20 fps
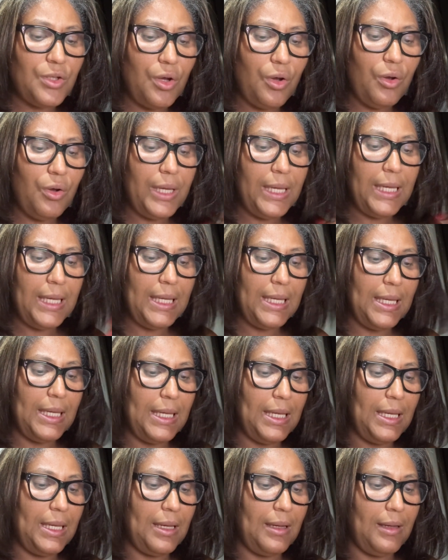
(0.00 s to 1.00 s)

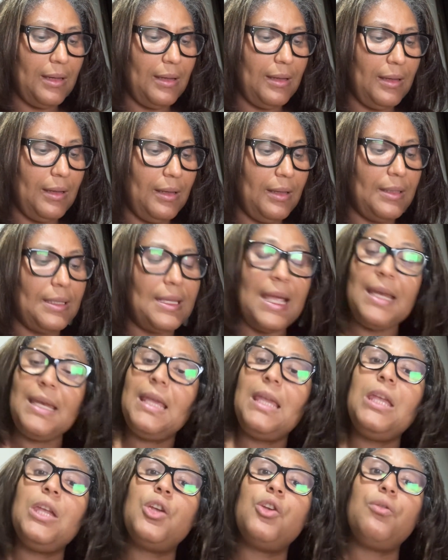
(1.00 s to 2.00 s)
he
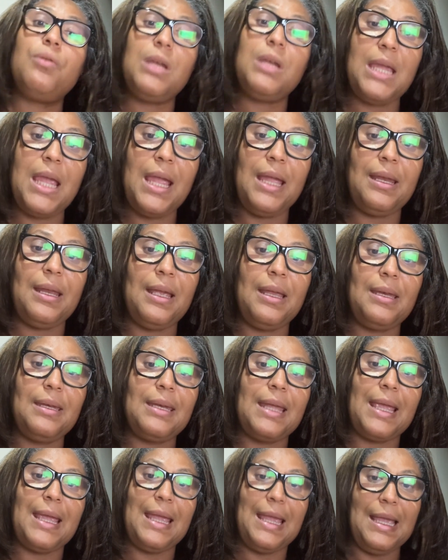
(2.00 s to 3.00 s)
created
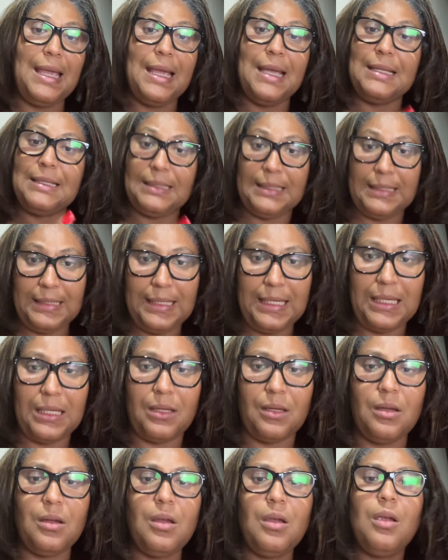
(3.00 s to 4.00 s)
the
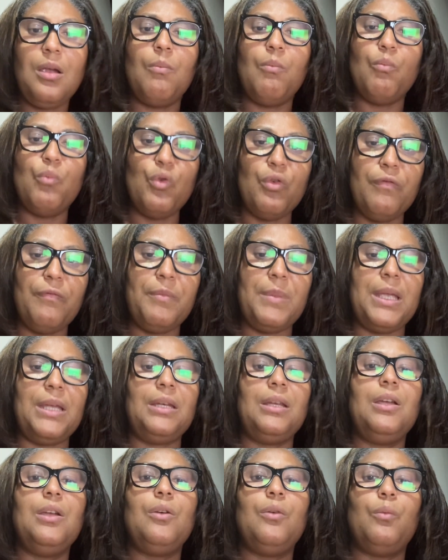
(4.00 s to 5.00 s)
ANC
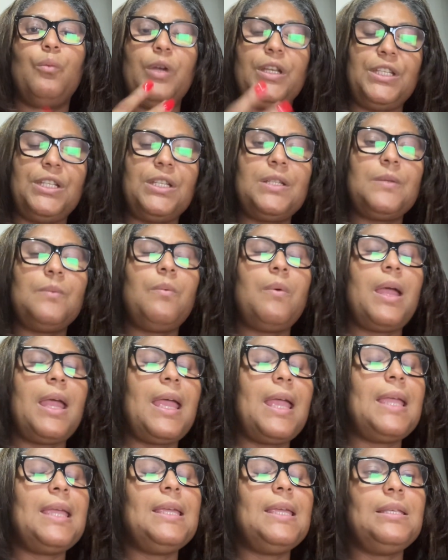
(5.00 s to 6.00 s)
movement, which is
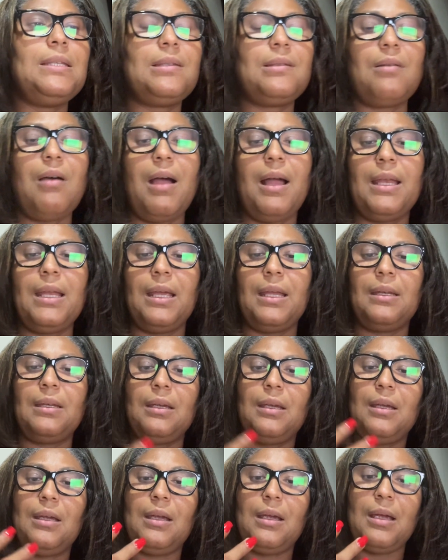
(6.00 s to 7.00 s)
where he started.
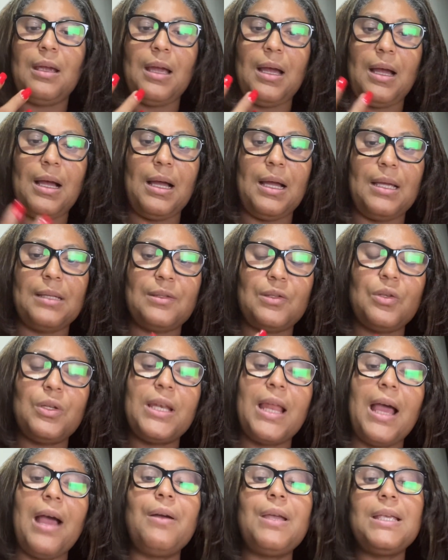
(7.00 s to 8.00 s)
So
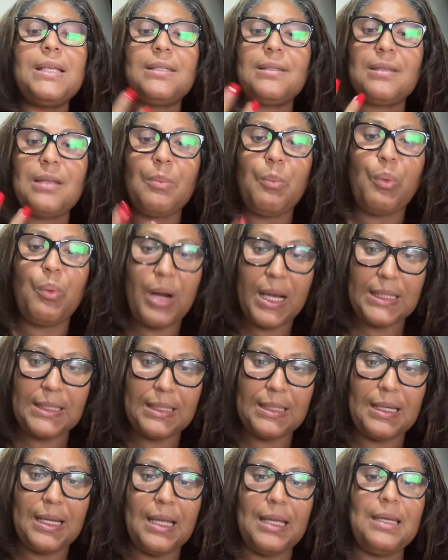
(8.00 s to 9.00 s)
now he's the
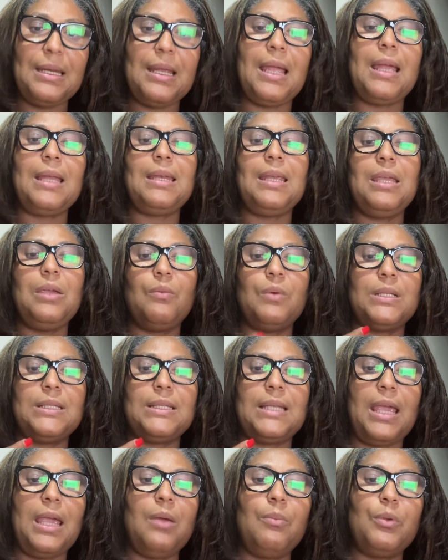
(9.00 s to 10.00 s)
president, and he
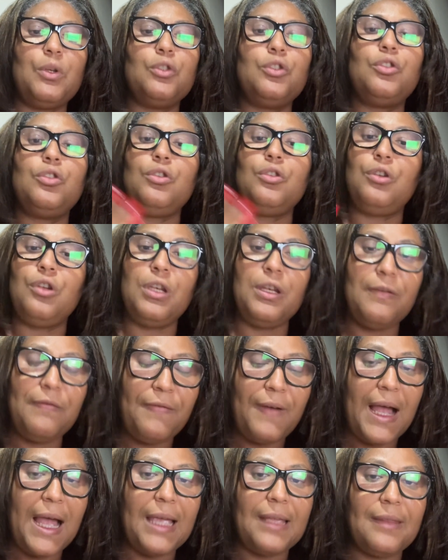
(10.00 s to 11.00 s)
was able to
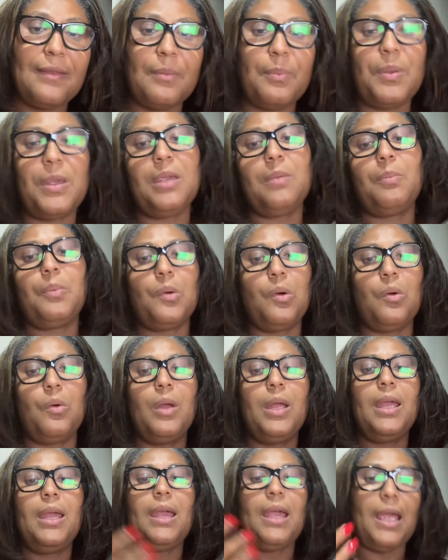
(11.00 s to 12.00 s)
unify the
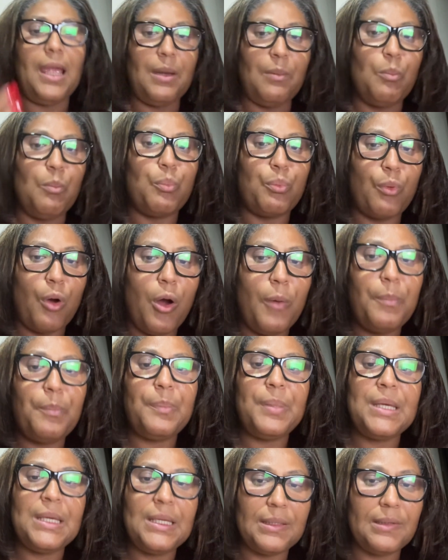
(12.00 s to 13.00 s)
people and
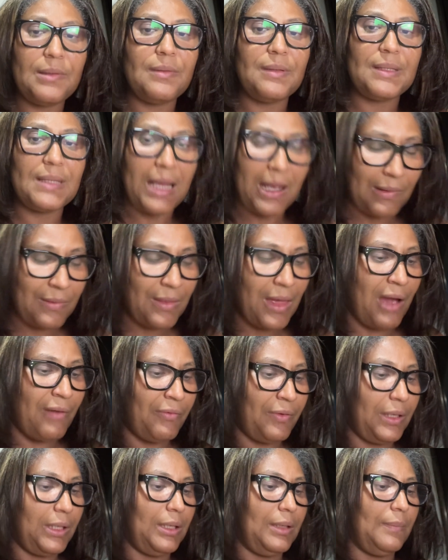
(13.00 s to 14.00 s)
brought peace to South
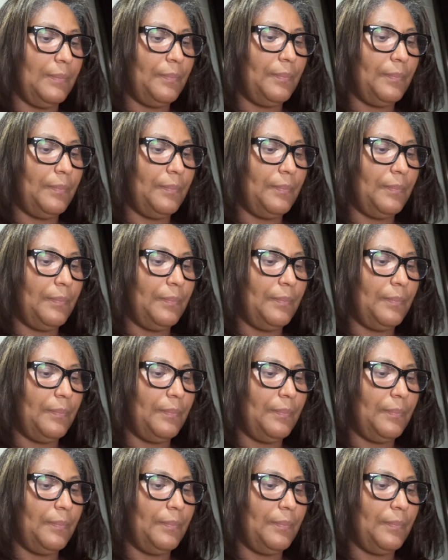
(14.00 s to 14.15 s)
Africa.